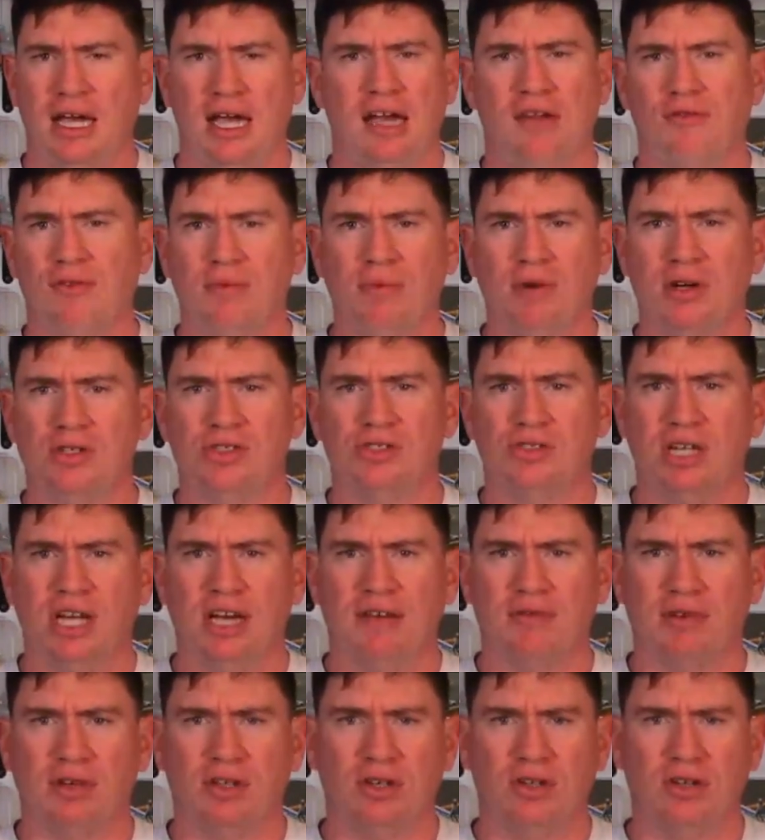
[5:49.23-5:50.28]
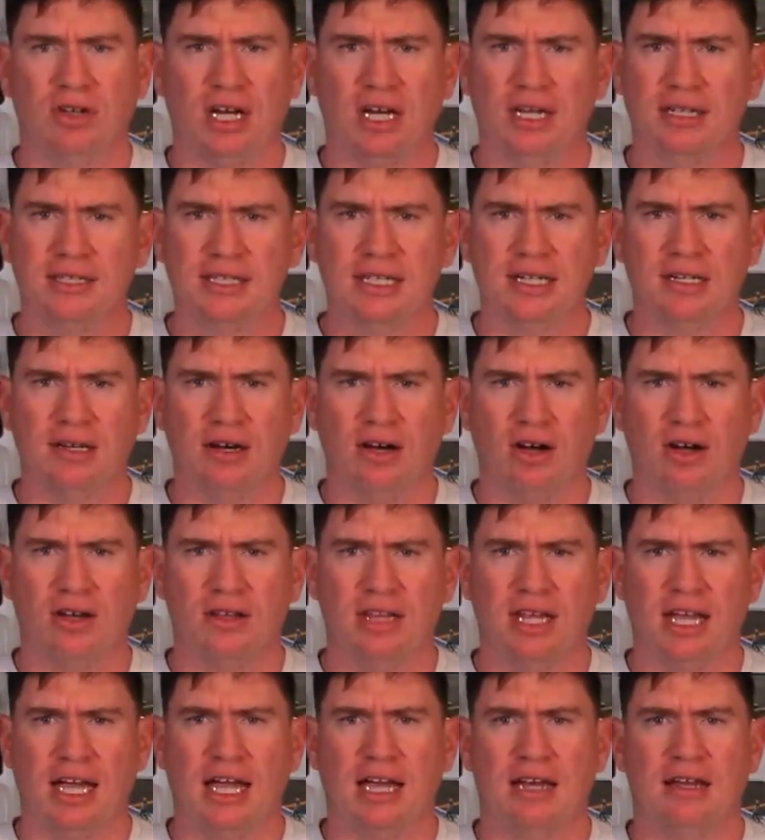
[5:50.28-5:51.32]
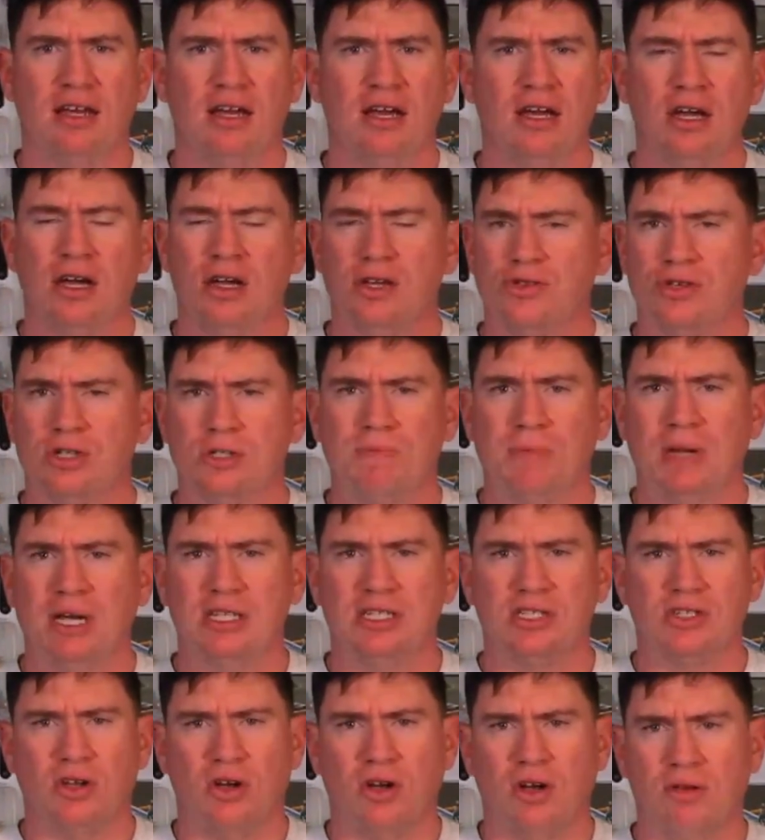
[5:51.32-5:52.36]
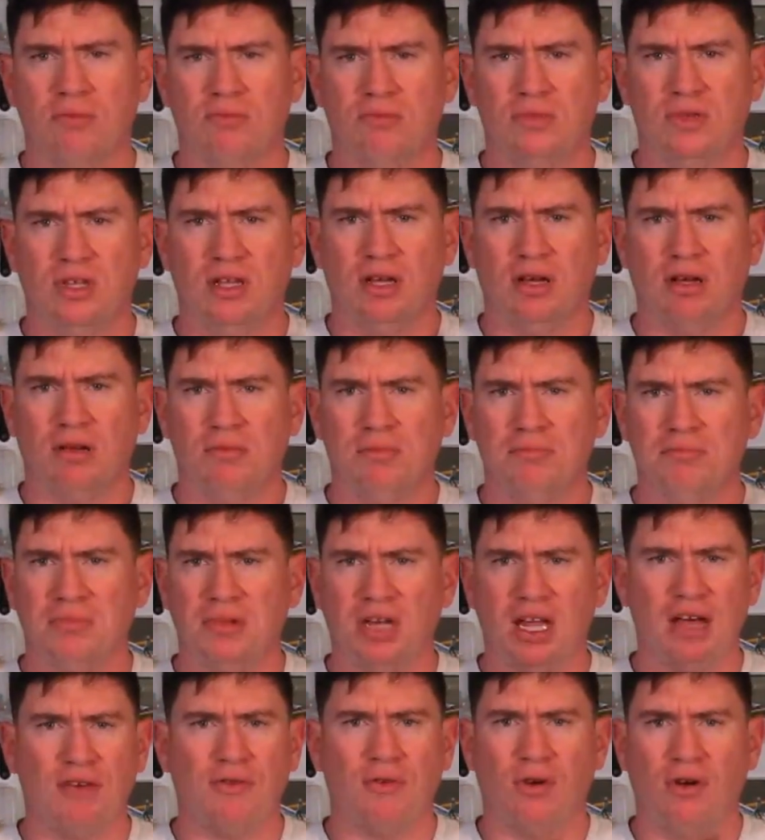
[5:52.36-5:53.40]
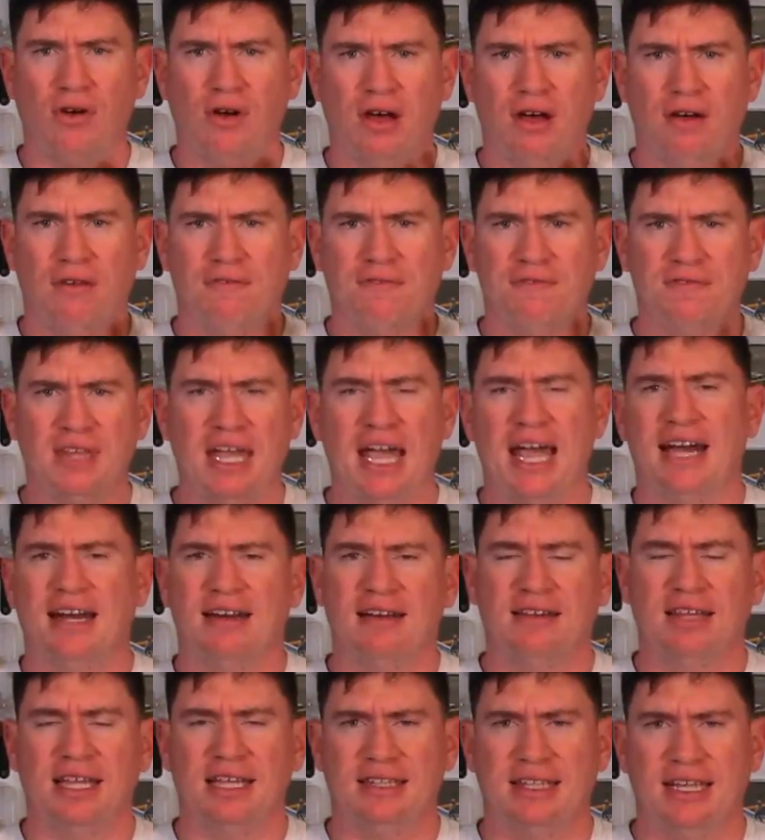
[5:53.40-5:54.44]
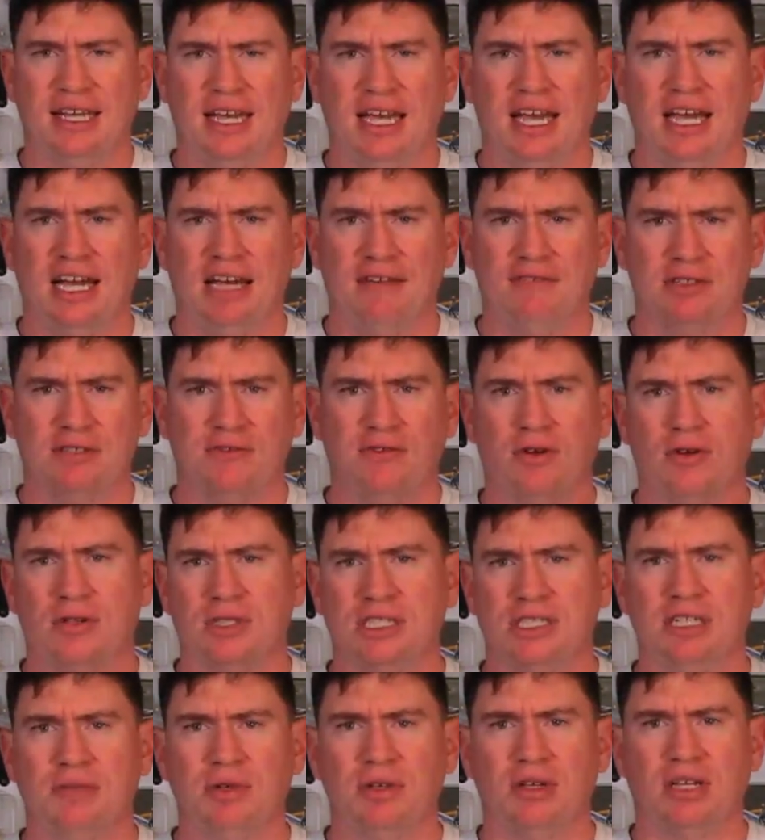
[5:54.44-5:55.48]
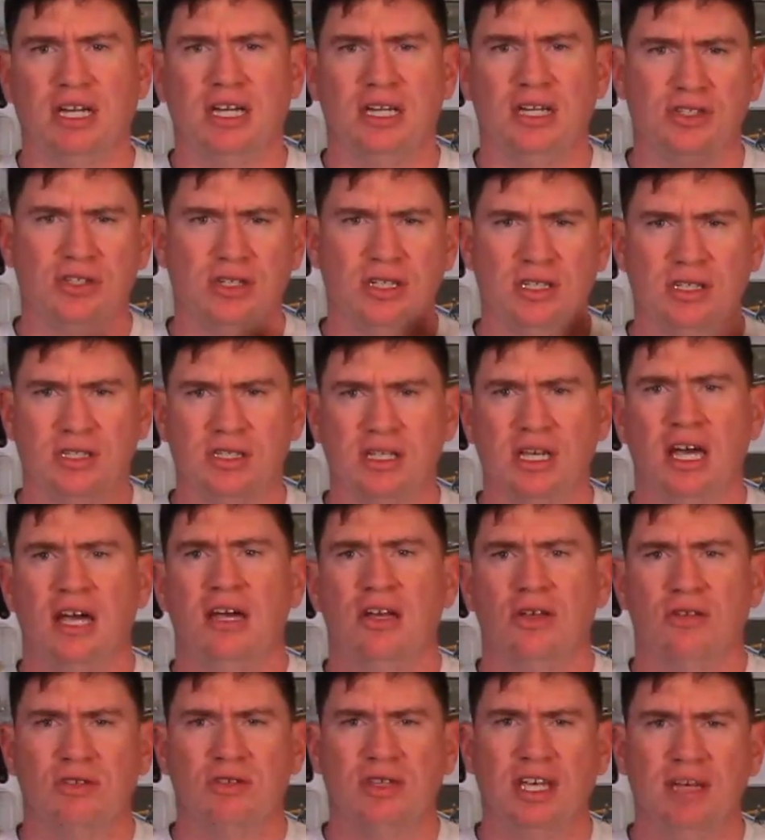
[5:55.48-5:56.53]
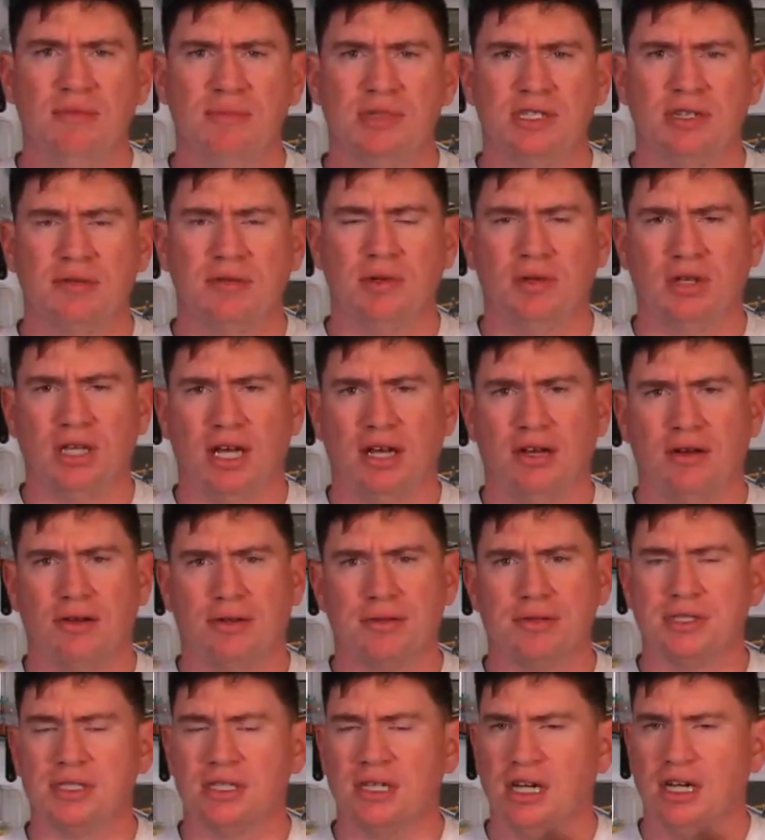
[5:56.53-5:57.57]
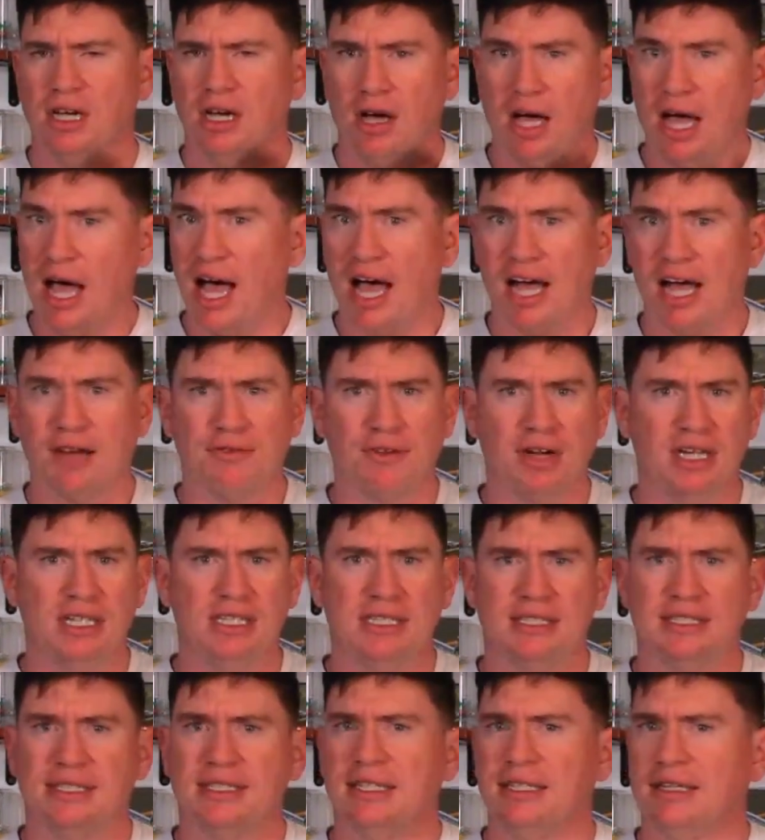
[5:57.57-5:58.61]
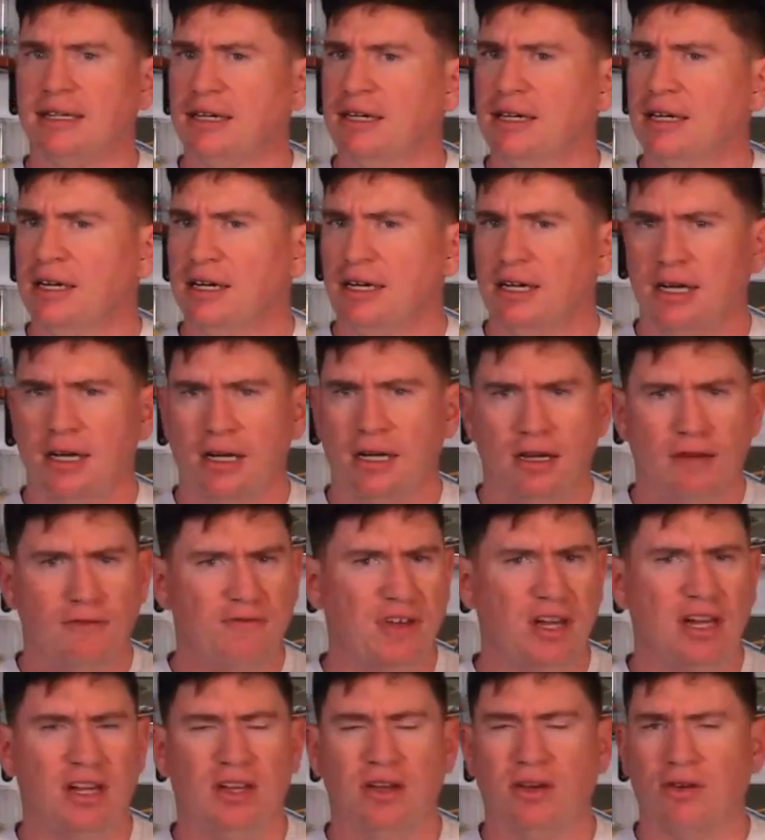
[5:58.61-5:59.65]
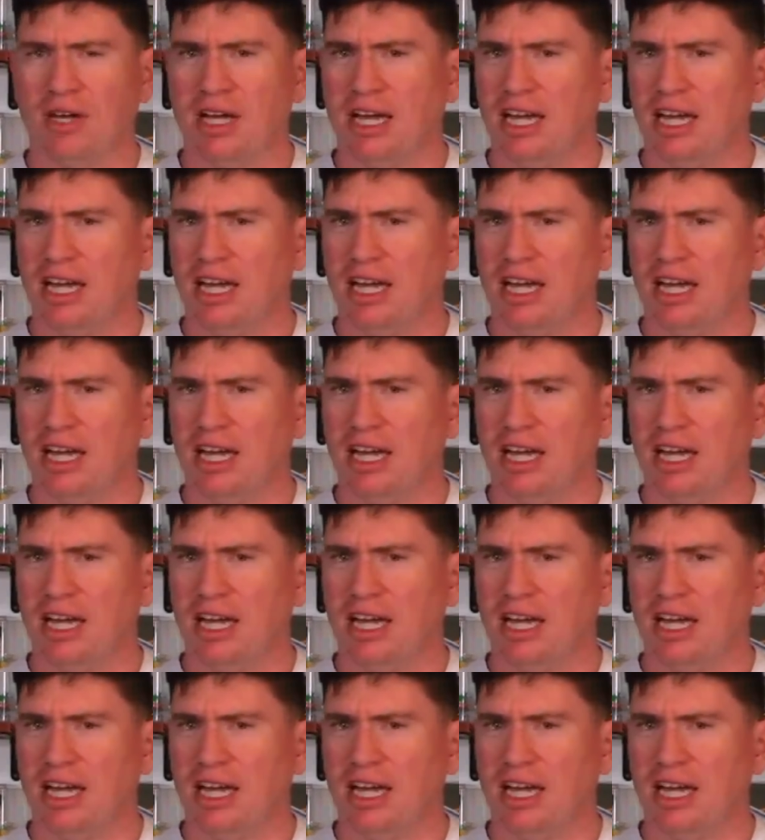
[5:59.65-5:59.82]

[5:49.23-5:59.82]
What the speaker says: Everybody should have a good idea on that just based on the level of data that they have as far as simulations, team simulators, iRacing, video